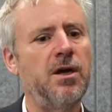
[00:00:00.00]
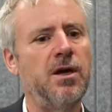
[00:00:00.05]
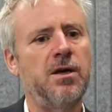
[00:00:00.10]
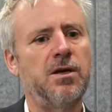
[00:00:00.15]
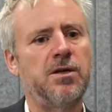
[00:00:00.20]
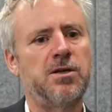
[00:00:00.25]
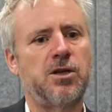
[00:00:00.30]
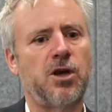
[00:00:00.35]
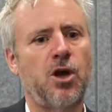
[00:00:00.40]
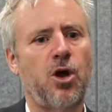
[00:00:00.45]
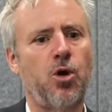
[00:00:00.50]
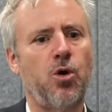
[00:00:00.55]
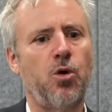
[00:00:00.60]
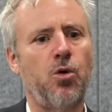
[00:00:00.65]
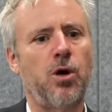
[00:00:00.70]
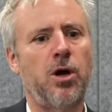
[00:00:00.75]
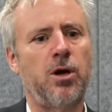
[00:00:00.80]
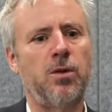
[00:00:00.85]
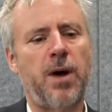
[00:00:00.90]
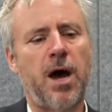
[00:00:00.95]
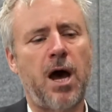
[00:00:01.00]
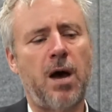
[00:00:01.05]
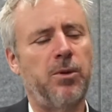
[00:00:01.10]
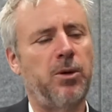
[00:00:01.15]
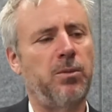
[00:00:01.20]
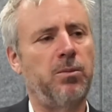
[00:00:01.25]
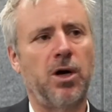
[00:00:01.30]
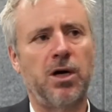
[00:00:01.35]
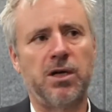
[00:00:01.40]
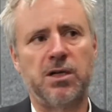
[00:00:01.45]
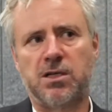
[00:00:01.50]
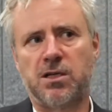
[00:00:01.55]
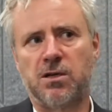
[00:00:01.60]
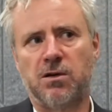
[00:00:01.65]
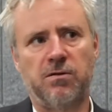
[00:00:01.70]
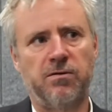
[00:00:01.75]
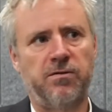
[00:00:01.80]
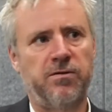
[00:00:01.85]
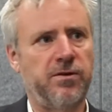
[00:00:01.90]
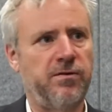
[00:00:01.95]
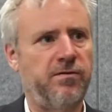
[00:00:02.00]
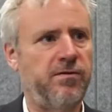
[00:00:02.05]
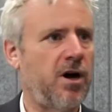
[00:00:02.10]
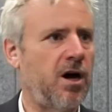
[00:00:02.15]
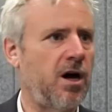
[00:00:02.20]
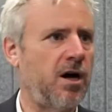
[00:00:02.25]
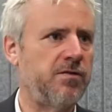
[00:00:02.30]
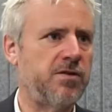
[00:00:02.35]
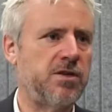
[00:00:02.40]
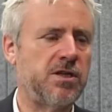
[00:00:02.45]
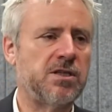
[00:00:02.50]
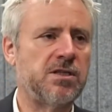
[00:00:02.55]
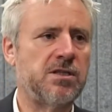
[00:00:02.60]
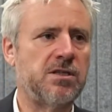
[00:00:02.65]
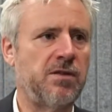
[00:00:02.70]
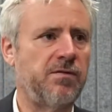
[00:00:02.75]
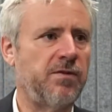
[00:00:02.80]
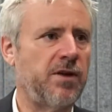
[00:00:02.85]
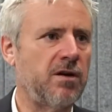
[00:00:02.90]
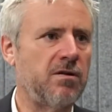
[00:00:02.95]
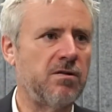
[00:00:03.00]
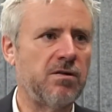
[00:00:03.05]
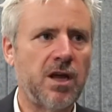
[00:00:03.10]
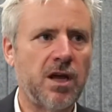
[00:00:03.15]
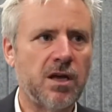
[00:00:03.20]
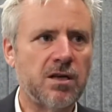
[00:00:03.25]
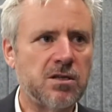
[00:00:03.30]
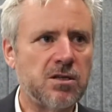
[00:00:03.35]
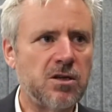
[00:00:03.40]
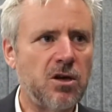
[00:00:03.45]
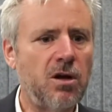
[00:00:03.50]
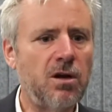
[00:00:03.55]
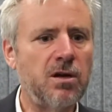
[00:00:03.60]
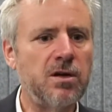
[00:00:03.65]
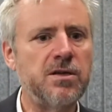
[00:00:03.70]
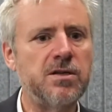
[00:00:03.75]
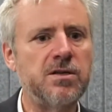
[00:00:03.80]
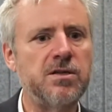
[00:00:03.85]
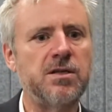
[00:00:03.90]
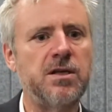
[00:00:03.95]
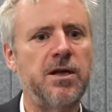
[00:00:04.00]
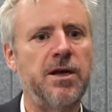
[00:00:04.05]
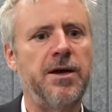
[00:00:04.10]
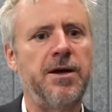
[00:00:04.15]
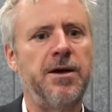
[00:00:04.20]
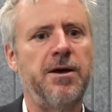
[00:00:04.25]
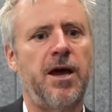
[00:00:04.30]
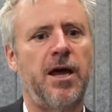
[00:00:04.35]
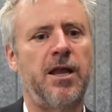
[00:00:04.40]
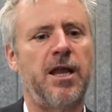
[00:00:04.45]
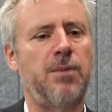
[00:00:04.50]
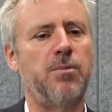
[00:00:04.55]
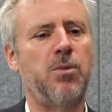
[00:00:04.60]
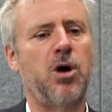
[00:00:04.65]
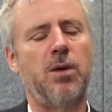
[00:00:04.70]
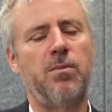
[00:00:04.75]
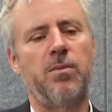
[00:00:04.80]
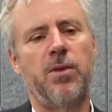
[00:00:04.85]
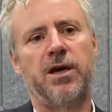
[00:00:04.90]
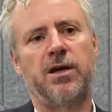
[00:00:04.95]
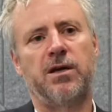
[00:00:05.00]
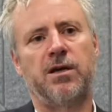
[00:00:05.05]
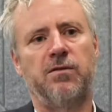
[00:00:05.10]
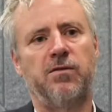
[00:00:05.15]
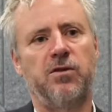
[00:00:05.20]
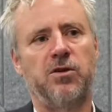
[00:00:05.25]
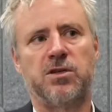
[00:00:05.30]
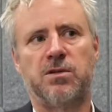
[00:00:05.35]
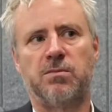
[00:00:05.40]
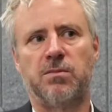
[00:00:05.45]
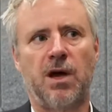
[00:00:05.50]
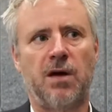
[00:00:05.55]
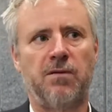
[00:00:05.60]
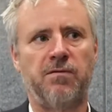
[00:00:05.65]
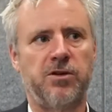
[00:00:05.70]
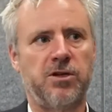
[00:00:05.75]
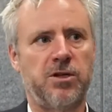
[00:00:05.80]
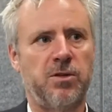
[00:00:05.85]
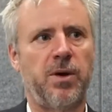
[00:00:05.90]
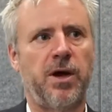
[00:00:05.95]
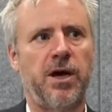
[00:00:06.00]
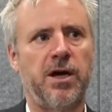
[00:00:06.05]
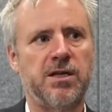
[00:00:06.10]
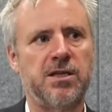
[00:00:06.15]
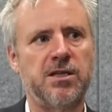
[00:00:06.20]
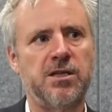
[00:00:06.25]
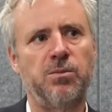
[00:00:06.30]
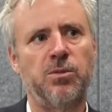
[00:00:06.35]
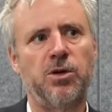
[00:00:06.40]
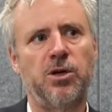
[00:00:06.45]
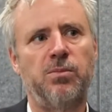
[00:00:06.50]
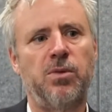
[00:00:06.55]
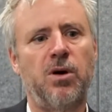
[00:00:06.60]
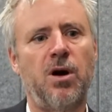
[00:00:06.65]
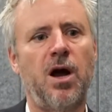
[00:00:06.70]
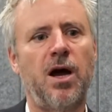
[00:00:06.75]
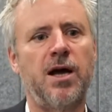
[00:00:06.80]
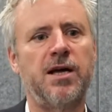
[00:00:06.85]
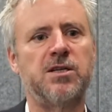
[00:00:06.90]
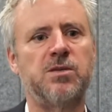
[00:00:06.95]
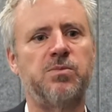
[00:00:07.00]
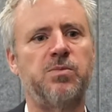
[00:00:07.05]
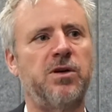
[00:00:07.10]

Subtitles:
So an apartment might sell for $500,000, $600,000, $700,000, and that might give you some comfort to pay a similar price.